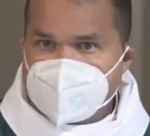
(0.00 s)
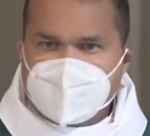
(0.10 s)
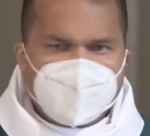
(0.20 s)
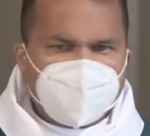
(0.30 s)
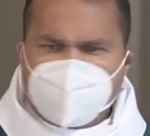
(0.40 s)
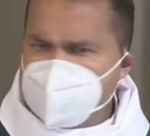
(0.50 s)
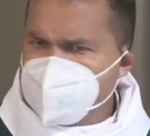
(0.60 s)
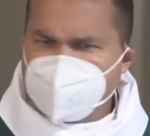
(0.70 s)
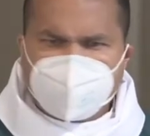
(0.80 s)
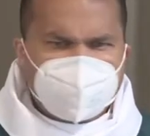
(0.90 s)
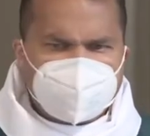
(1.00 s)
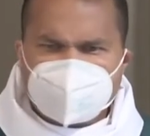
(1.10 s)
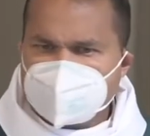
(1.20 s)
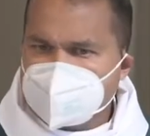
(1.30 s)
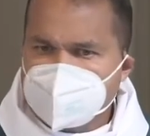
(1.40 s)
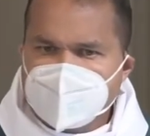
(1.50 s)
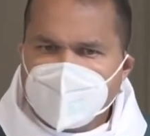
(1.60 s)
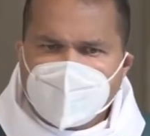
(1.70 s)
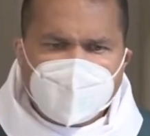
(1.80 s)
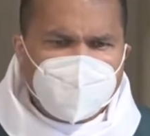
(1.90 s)
My friends,
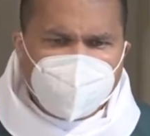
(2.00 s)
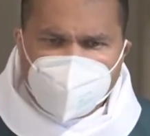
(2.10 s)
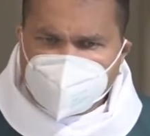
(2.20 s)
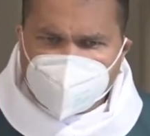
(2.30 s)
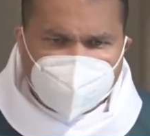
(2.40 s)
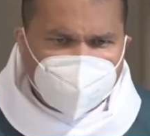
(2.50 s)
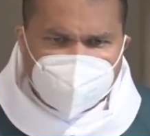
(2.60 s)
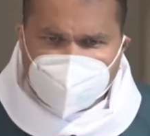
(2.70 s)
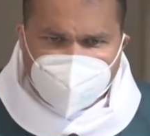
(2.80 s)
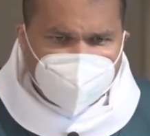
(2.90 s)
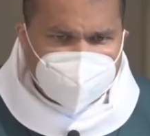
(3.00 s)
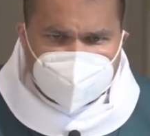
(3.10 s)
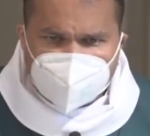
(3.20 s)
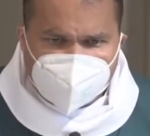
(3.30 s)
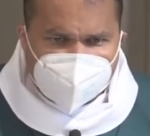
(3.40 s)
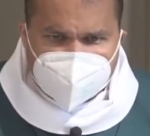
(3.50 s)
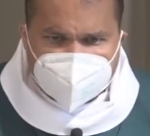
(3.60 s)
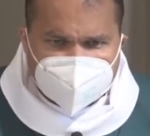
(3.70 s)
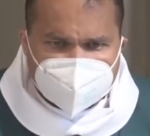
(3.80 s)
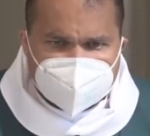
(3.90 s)
nothing compares to
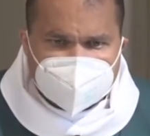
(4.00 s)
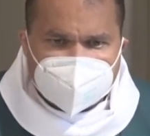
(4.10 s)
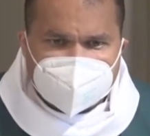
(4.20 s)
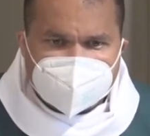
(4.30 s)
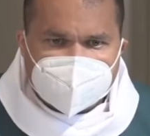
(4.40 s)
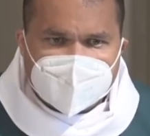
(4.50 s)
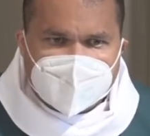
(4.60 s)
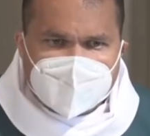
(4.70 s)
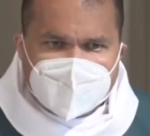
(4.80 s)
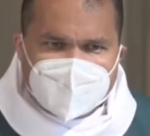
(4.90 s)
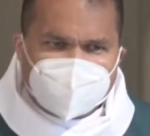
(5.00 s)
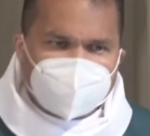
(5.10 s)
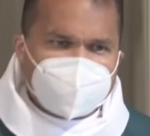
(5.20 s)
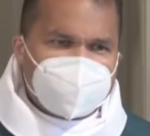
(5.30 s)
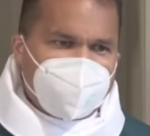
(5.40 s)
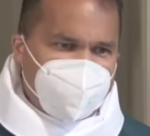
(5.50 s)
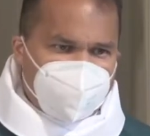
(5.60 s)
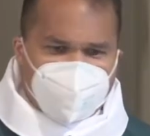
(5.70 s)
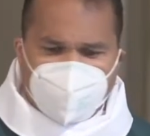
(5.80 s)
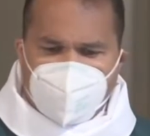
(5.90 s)
Jesus. David the
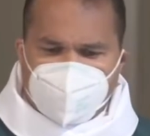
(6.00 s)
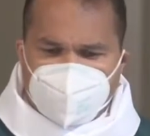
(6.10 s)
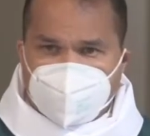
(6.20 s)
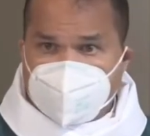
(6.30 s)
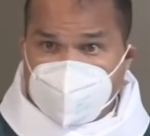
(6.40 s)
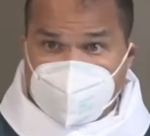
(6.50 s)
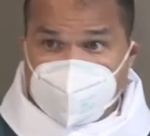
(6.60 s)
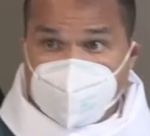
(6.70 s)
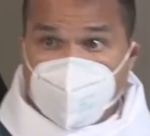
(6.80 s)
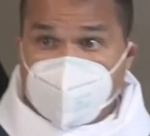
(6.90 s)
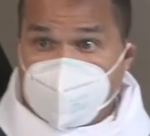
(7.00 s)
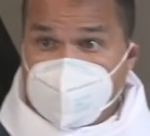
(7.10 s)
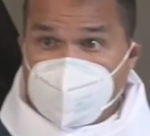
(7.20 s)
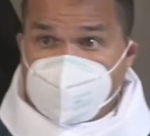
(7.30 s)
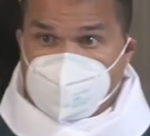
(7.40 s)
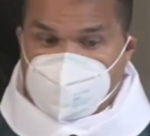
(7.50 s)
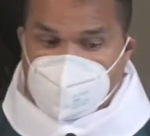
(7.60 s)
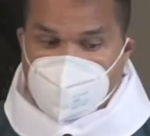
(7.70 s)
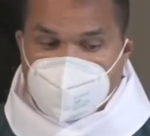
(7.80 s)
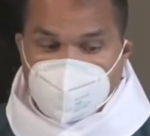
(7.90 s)
psalmist hit on the head today.
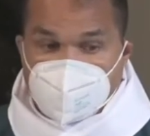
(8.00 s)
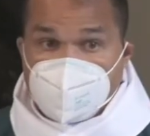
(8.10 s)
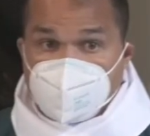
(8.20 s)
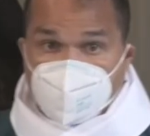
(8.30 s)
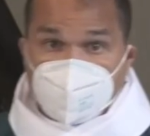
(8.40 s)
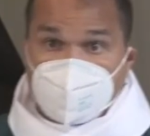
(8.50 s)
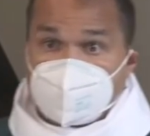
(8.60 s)
You heard it.